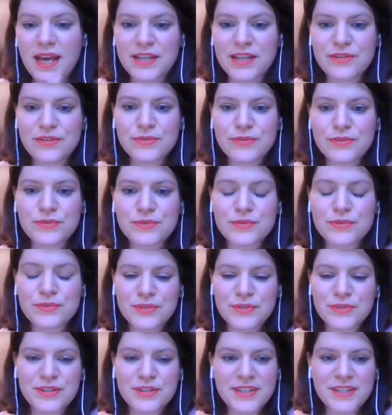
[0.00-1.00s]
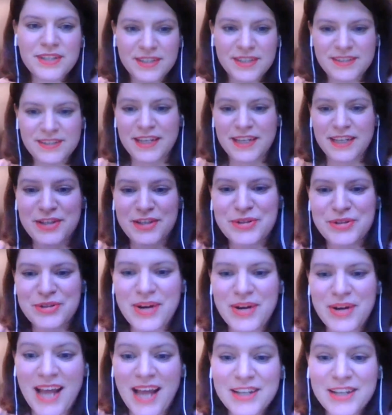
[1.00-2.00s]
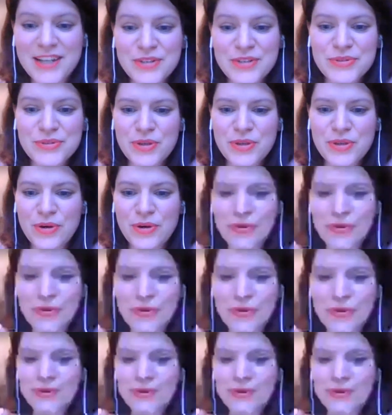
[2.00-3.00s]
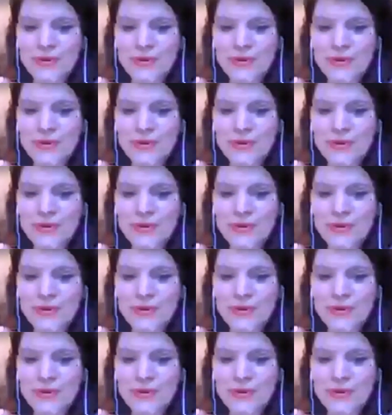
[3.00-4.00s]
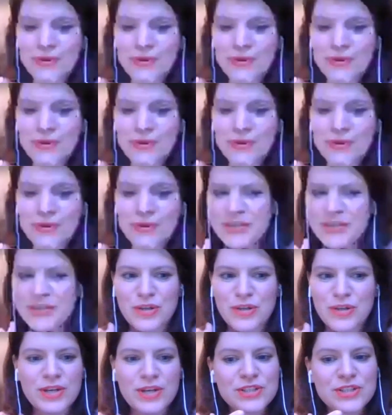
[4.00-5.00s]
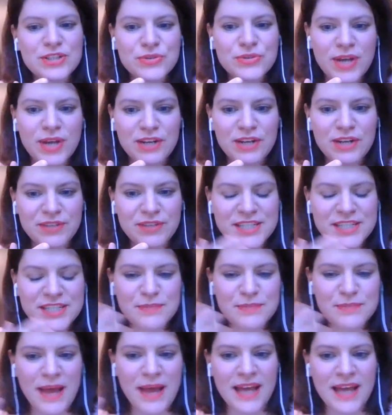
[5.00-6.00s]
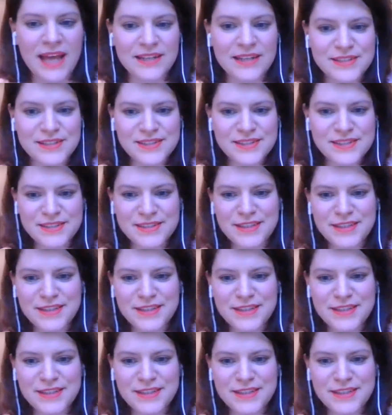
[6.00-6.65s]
And thank you. And you already mentioned also you're looking to kind of expand.